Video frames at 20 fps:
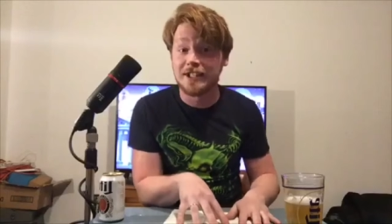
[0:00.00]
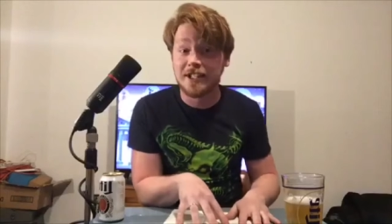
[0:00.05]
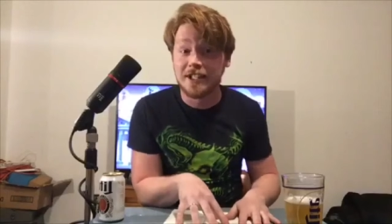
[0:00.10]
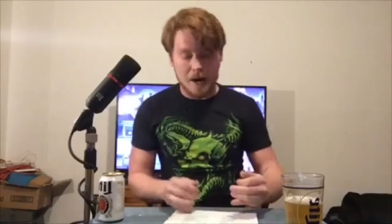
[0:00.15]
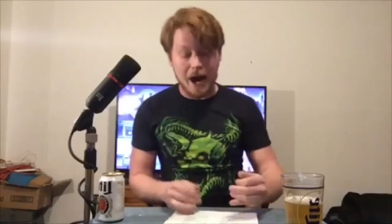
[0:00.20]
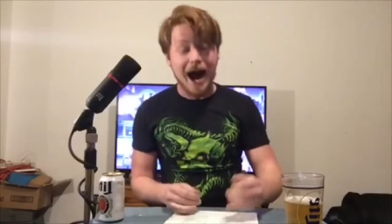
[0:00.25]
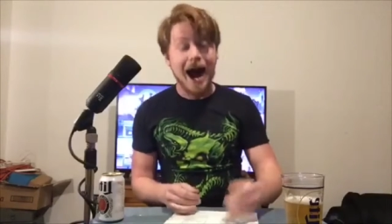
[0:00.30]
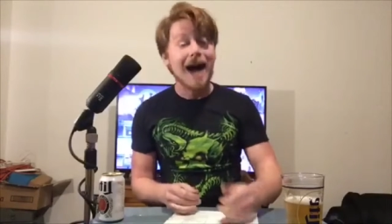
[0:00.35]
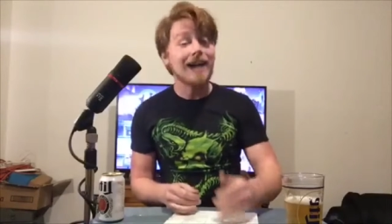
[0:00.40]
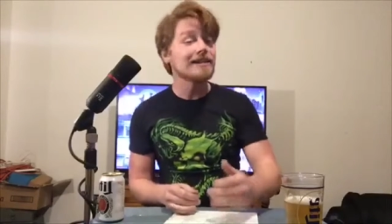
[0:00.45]

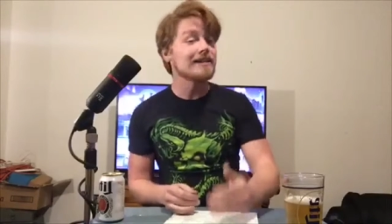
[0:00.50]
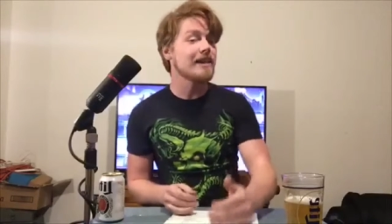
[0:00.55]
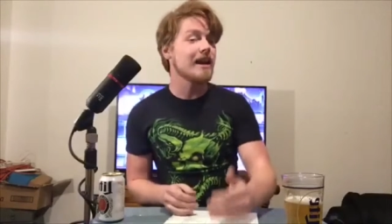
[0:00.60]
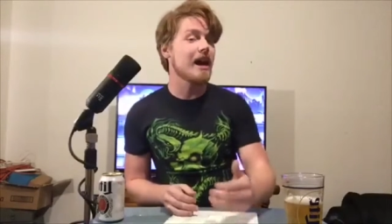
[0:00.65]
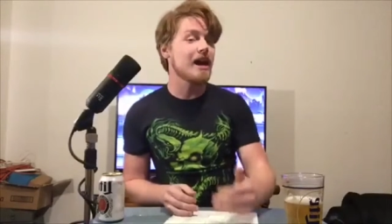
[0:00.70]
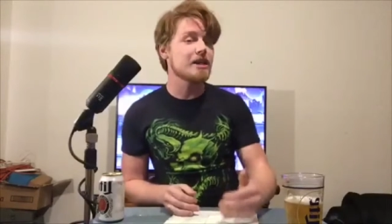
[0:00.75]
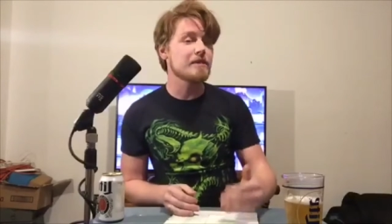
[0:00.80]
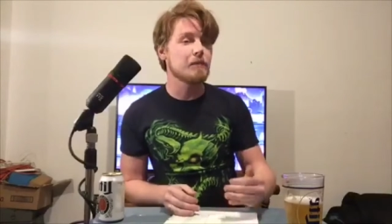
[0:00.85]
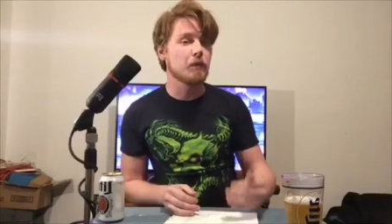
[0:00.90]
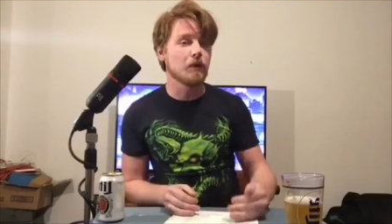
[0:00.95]
Ozzy
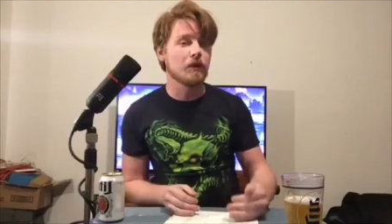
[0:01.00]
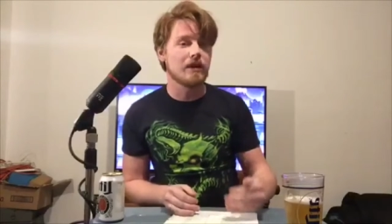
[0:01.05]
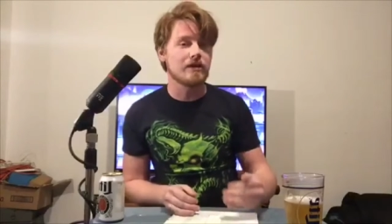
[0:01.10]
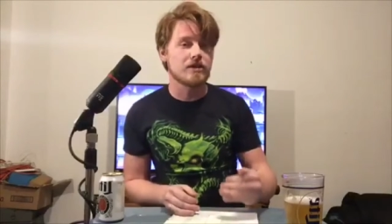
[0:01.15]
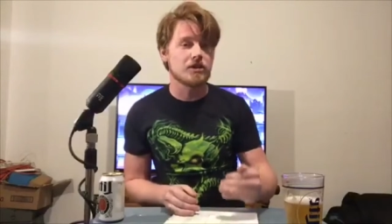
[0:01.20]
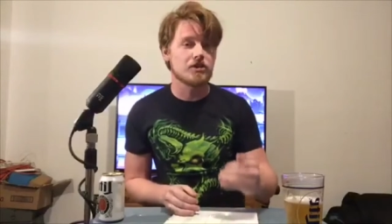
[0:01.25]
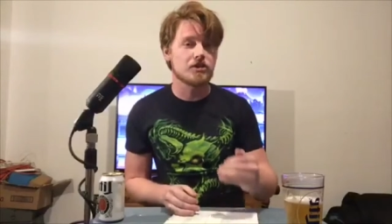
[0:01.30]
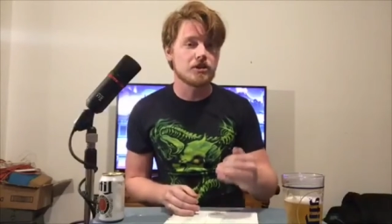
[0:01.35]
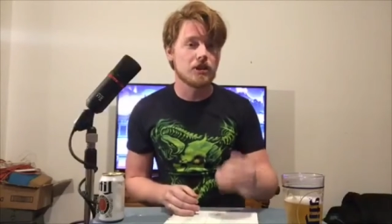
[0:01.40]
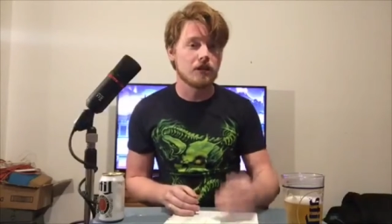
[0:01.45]
Osbourne as a
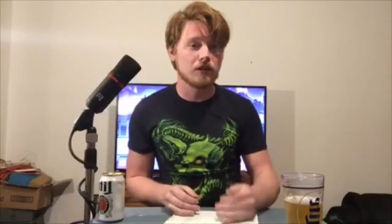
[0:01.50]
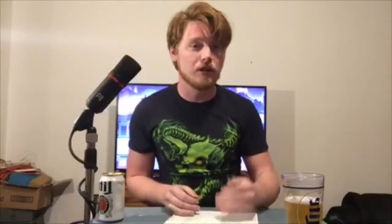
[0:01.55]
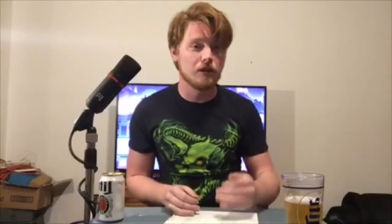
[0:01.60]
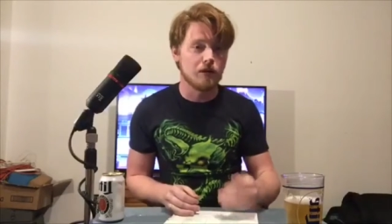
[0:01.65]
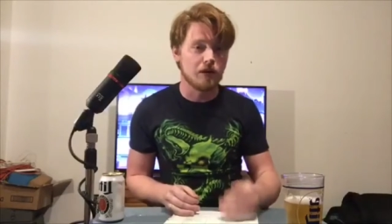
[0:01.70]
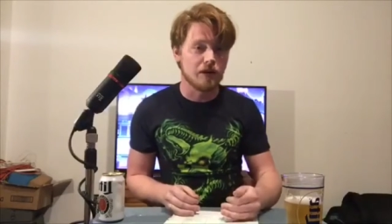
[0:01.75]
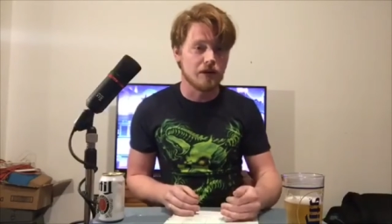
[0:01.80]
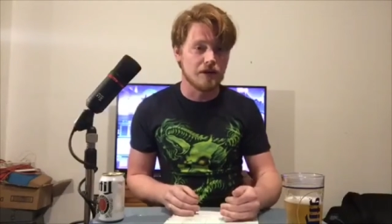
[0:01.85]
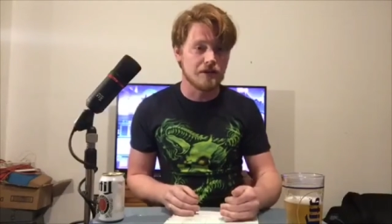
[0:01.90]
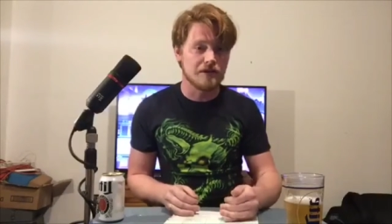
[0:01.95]
solo
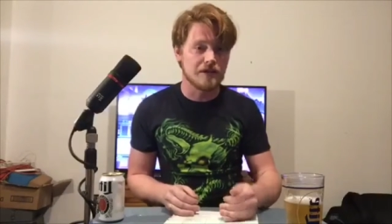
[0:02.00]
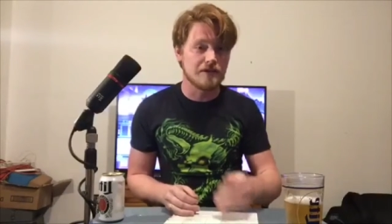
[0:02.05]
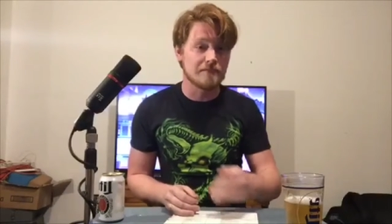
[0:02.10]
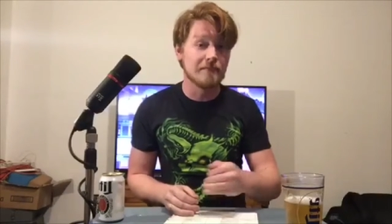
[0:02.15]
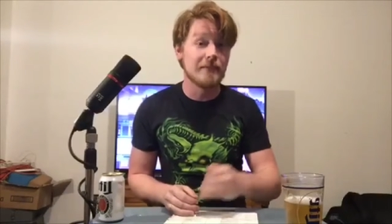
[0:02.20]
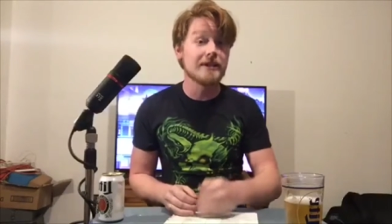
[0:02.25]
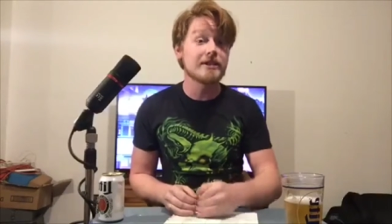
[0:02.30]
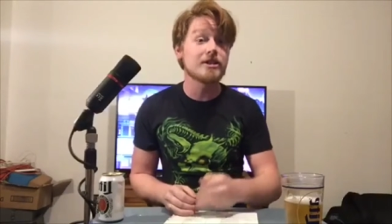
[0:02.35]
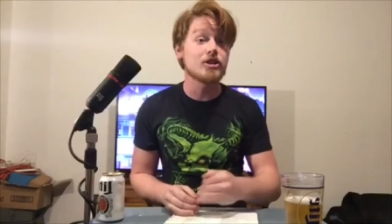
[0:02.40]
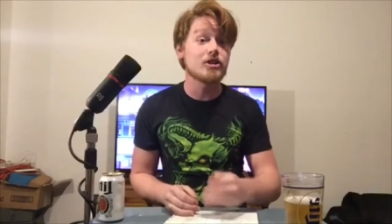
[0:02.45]
artist, as
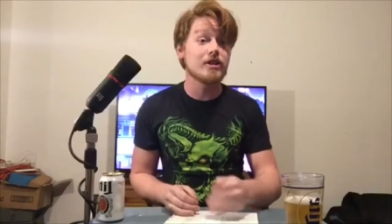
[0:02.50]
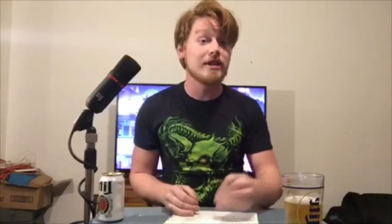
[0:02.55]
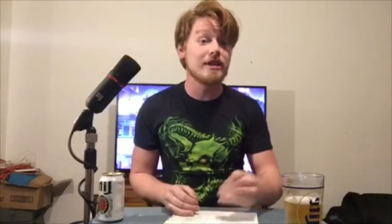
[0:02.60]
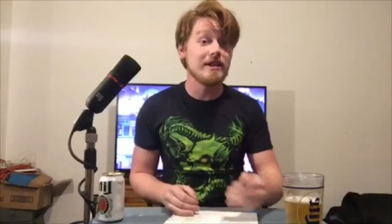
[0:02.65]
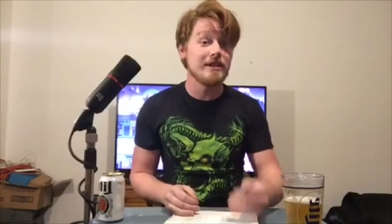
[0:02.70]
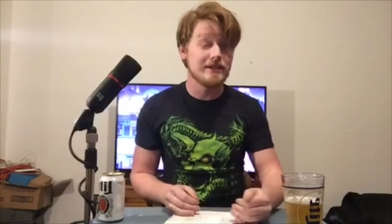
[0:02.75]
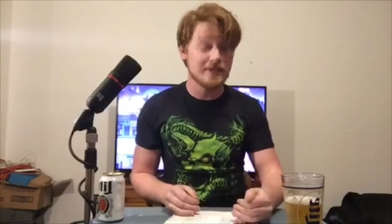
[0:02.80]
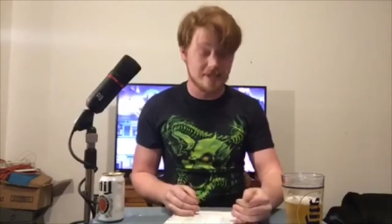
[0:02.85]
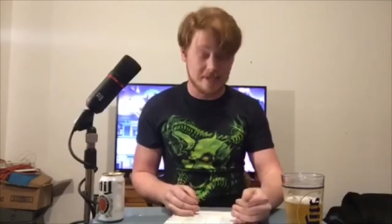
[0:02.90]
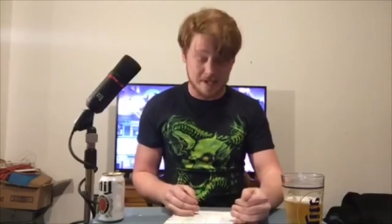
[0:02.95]
much as
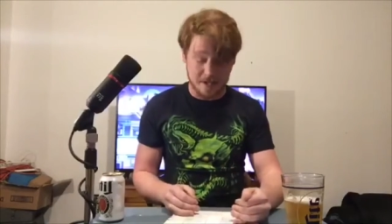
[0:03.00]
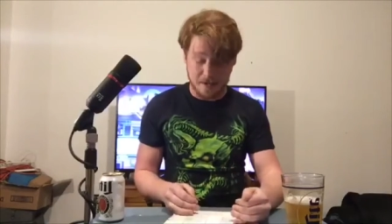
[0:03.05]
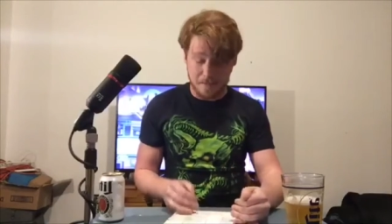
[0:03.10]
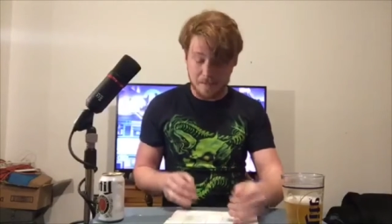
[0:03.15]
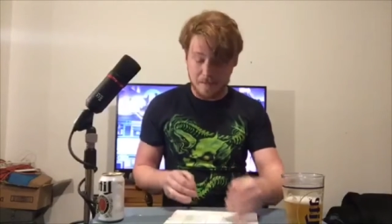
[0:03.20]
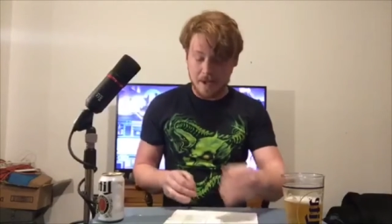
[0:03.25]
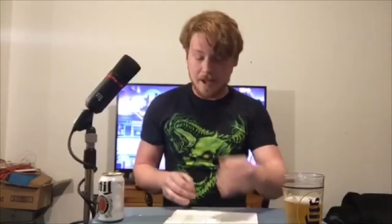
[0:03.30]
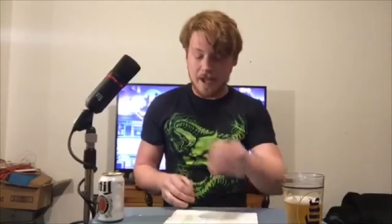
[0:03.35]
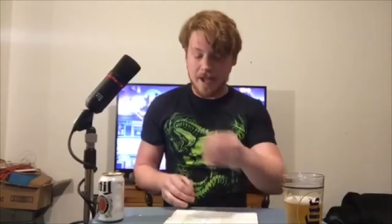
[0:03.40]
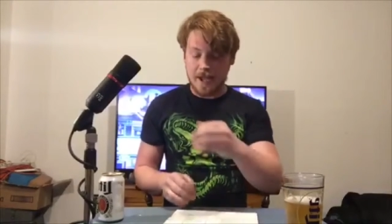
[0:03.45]
he's done,
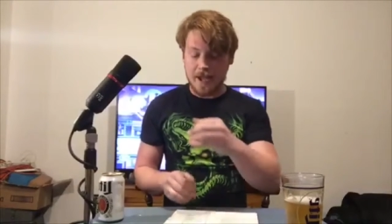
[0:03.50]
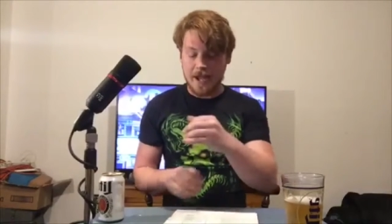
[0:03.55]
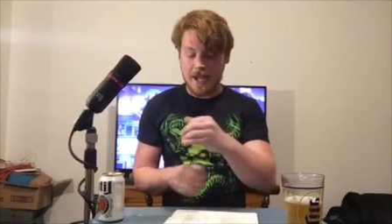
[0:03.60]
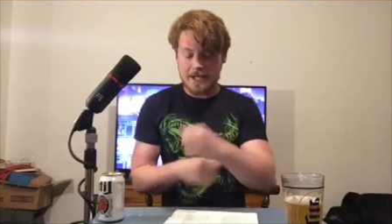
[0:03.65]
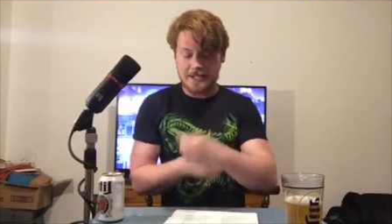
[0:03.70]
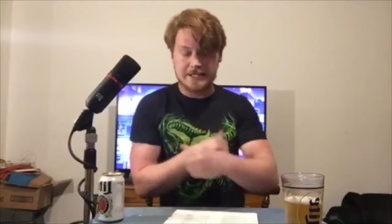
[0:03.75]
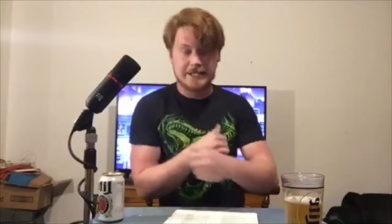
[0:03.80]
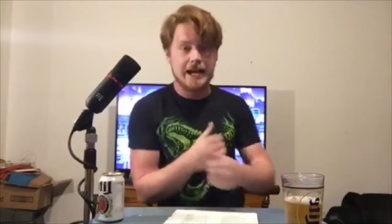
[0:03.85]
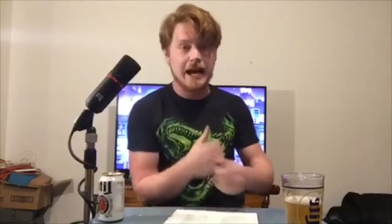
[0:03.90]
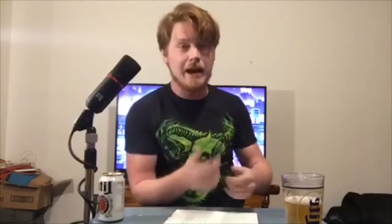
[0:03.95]

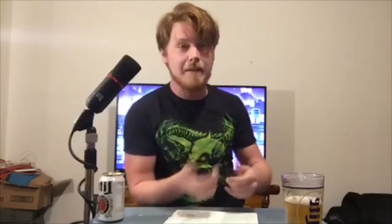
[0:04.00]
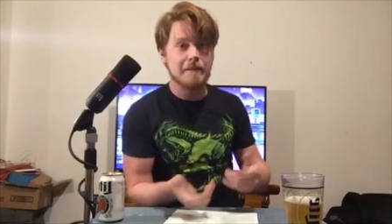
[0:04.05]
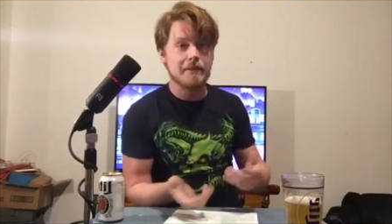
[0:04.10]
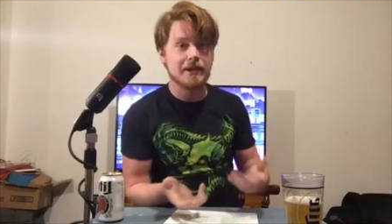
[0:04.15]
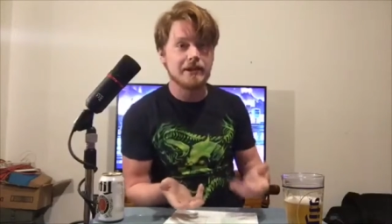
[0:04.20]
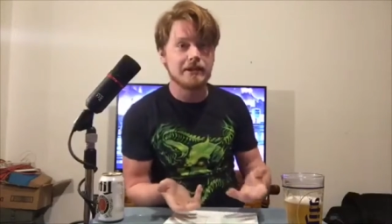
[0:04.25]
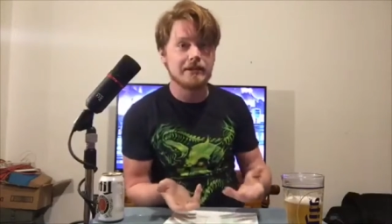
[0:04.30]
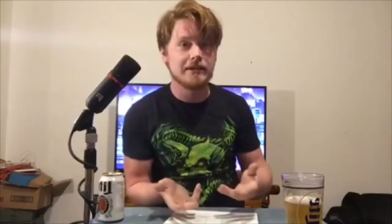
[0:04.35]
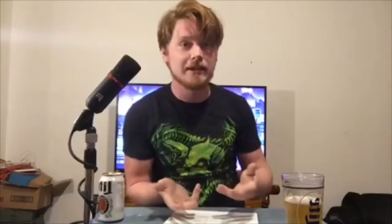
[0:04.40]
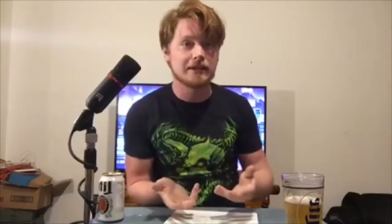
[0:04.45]
has not been
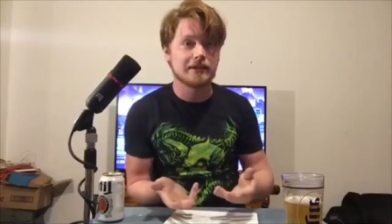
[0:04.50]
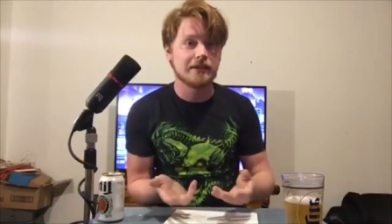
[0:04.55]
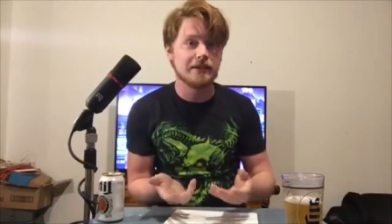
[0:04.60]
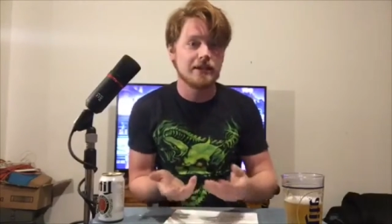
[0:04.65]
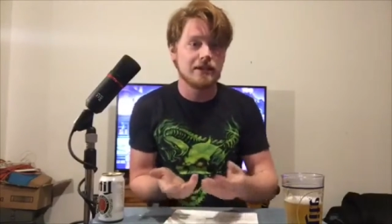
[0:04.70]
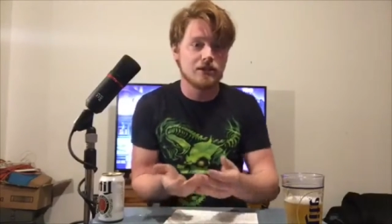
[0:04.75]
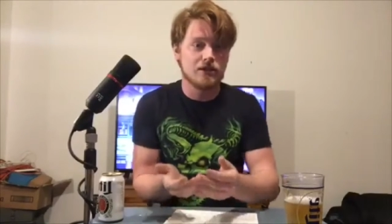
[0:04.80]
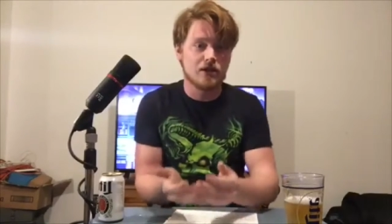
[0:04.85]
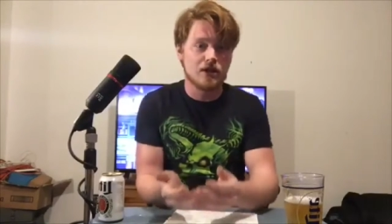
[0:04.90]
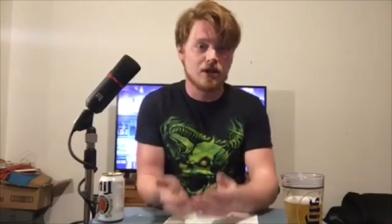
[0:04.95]
inducted into the